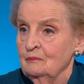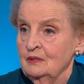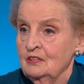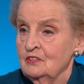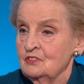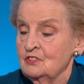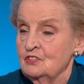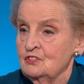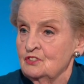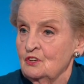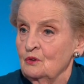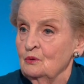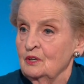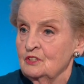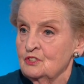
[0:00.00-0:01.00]
because he's
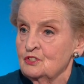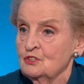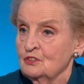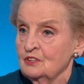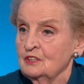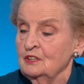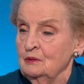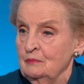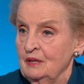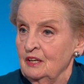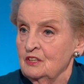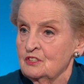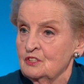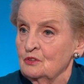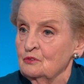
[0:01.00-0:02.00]
so uncertain
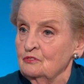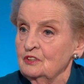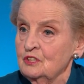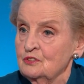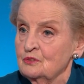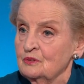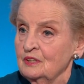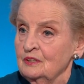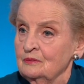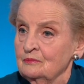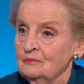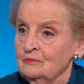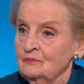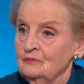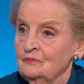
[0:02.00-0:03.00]
about his own victory.
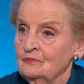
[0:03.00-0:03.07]
Well,